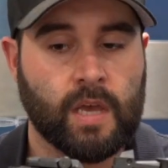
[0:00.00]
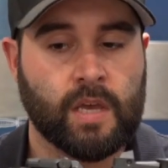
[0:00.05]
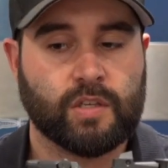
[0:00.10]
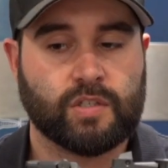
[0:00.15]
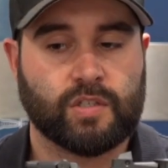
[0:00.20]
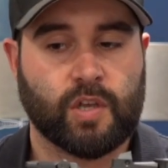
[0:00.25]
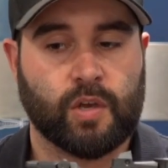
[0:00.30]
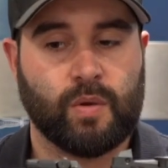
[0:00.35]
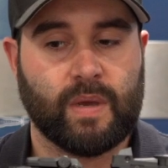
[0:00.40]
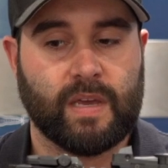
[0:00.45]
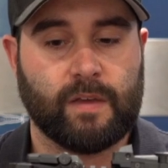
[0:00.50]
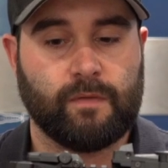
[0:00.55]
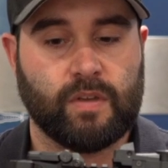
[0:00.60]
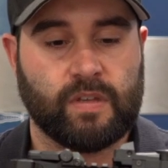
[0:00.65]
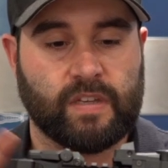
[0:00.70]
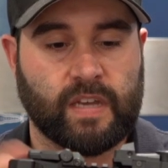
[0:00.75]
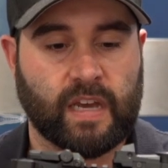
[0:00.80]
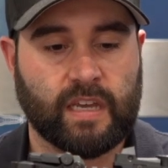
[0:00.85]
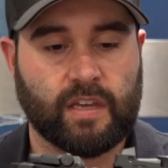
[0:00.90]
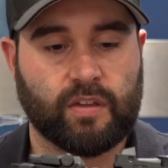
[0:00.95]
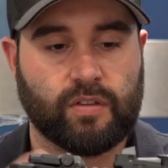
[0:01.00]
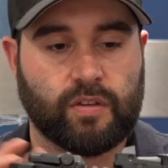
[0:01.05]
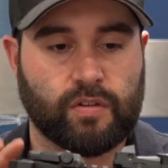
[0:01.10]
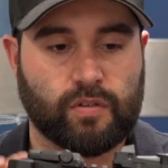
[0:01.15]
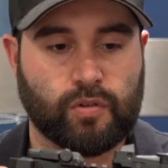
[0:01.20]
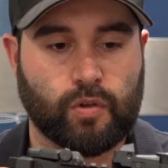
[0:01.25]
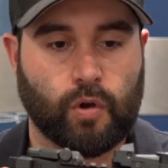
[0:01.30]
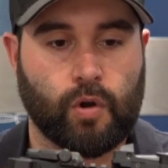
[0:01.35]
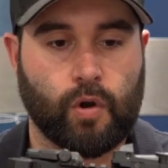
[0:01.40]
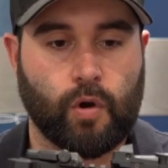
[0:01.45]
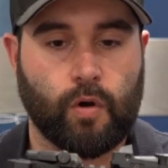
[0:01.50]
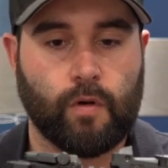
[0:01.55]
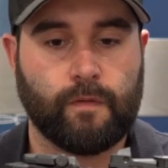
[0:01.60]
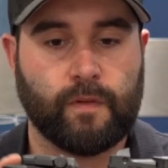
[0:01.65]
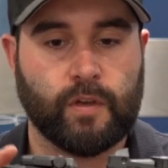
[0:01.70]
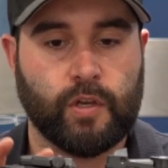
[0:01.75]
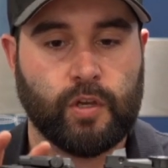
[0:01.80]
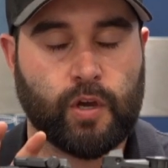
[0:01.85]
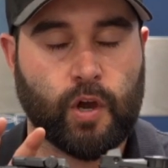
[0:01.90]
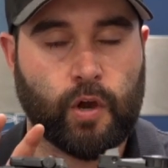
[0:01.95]
So if you take the stock off
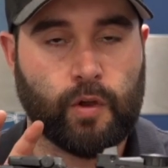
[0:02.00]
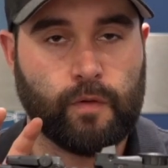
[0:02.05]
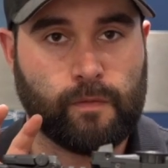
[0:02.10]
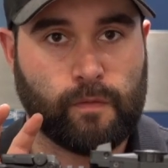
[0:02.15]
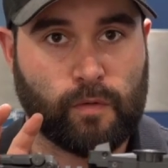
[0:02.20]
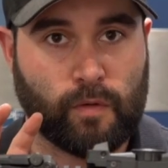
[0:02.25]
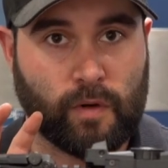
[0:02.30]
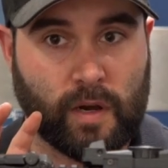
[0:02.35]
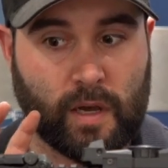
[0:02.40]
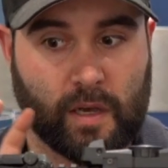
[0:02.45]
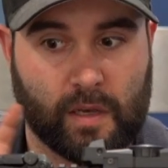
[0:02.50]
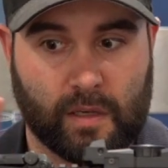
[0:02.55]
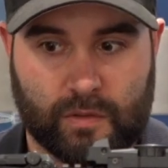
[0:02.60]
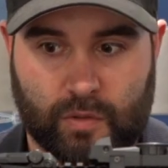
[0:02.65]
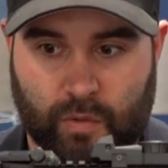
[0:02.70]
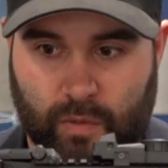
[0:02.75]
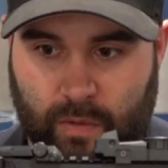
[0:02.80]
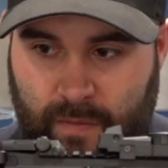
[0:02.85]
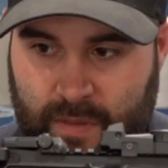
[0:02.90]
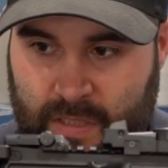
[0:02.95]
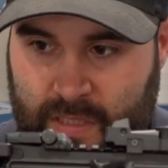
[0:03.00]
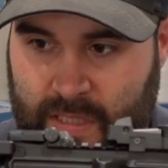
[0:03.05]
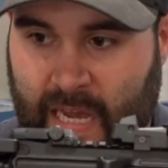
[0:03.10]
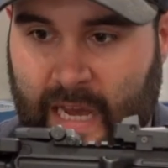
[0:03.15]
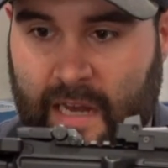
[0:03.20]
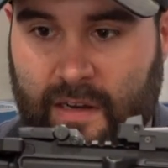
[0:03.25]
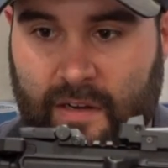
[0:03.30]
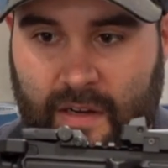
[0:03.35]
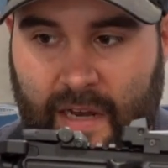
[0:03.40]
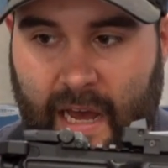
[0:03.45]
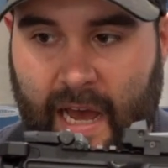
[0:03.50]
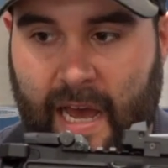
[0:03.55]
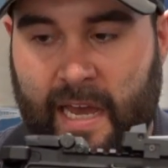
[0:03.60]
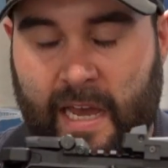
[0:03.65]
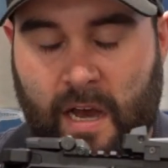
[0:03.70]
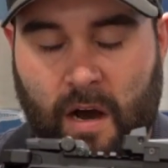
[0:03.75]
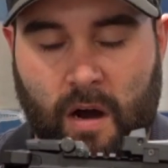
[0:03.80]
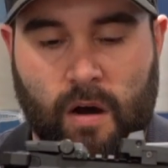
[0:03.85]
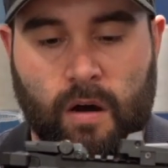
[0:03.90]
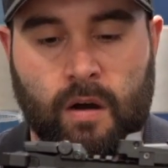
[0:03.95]
and you go for a sort of a standard
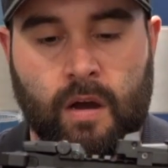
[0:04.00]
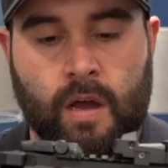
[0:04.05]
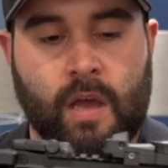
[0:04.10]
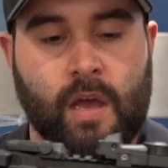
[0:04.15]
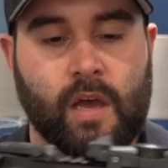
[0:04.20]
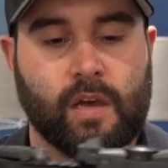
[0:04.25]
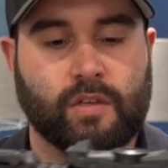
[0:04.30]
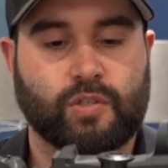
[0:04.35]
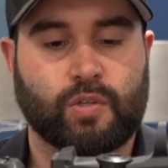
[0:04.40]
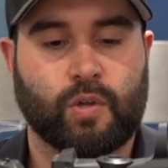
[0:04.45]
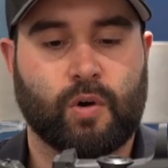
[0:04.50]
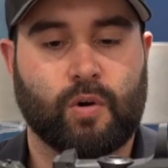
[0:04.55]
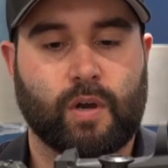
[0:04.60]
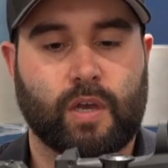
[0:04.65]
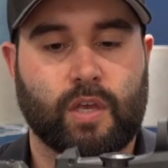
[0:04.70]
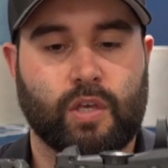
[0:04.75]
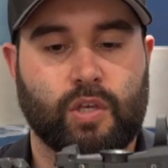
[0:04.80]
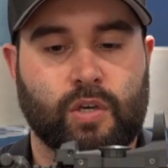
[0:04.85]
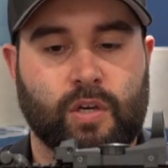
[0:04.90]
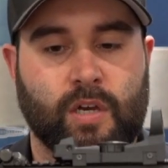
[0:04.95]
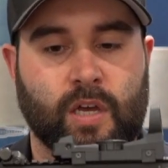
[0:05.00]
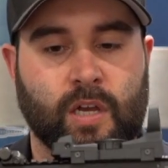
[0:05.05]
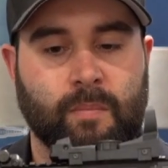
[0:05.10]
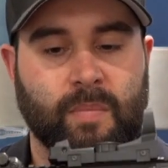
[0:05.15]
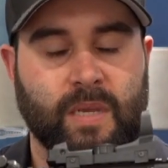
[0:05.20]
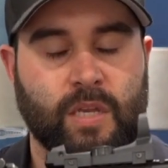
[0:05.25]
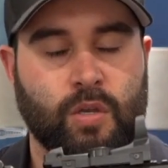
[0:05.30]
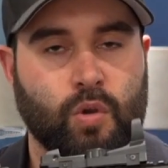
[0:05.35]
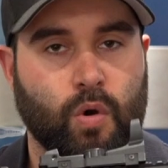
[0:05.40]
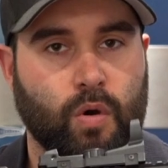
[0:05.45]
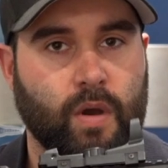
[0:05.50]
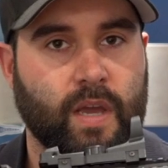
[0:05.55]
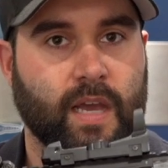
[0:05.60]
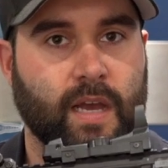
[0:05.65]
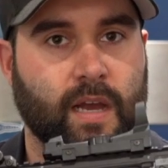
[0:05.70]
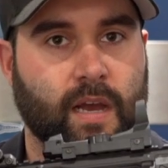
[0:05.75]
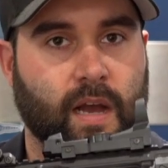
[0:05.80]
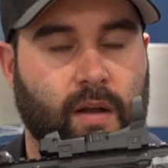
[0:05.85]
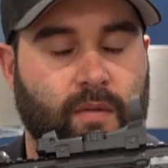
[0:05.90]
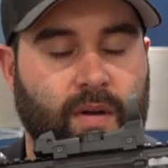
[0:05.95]
AR stock, you're going to be
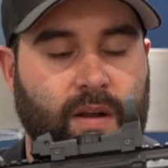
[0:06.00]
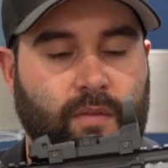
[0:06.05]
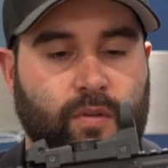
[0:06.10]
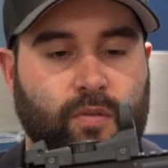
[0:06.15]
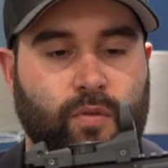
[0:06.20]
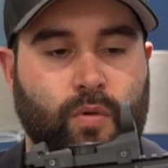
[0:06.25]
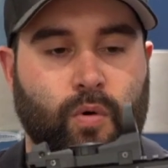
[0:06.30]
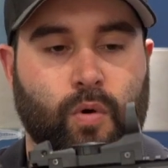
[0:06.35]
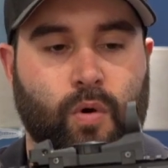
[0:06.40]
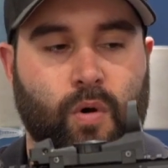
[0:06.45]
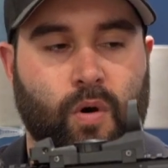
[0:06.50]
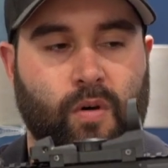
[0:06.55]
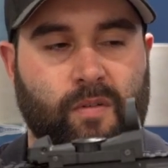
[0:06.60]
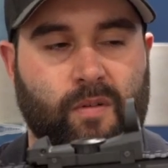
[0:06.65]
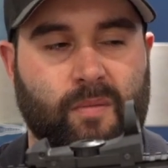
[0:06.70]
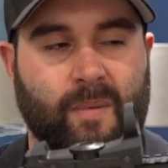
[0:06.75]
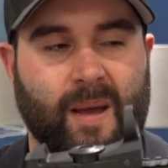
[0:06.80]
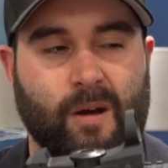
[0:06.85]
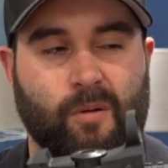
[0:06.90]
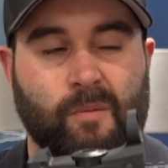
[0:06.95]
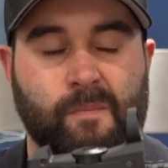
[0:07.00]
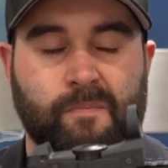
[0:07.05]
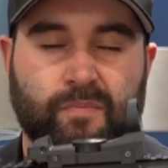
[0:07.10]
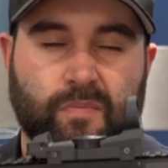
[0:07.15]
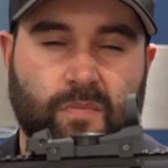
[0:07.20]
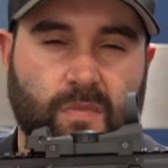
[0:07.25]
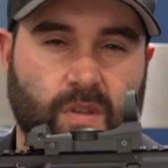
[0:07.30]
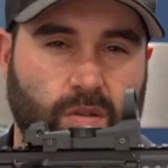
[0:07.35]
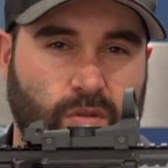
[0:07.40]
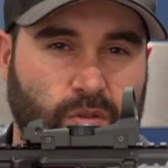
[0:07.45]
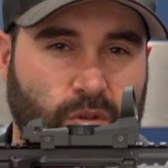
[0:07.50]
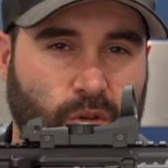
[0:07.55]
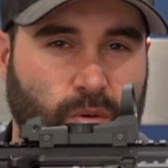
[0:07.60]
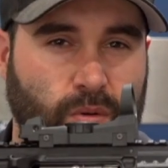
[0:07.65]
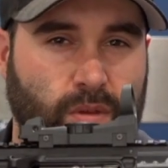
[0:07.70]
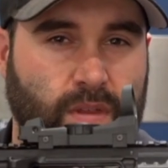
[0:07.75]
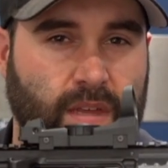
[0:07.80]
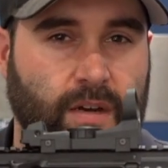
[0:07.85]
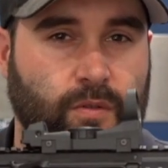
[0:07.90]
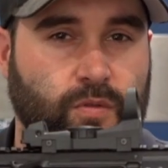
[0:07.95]
knocking around the door of about
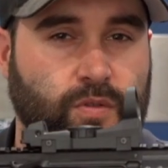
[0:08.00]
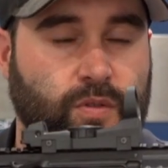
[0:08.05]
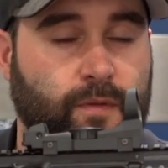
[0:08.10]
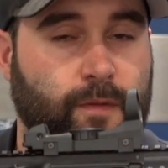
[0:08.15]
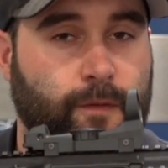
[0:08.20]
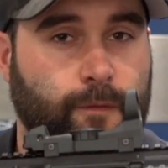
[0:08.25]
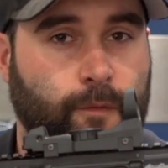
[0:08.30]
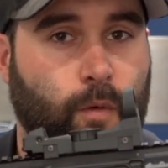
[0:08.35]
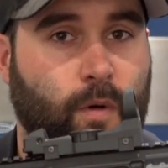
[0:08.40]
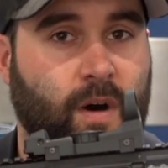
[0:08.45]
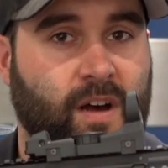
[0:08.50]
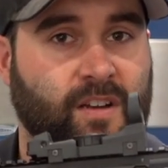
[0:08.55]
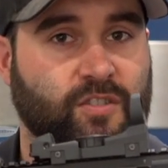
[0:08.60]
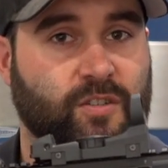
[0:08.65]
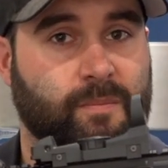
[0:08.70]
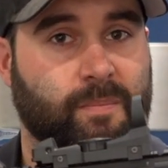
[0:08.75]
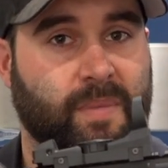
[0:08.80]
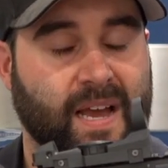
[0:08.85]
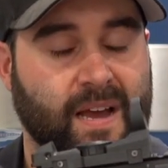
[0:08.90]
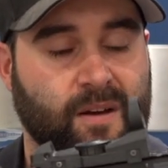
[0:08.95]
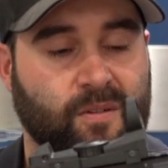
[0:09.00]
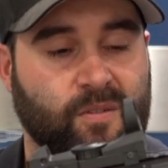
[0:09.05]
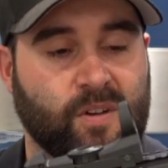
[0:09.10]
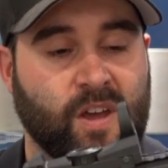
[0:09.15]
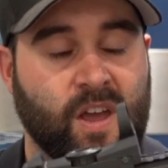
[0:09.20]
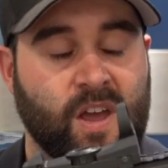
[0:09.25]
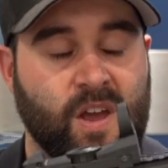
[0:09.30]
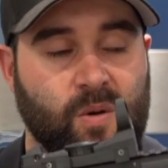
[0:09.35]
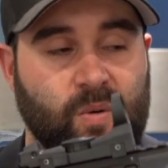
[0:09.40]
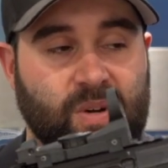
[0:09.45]
£2,400,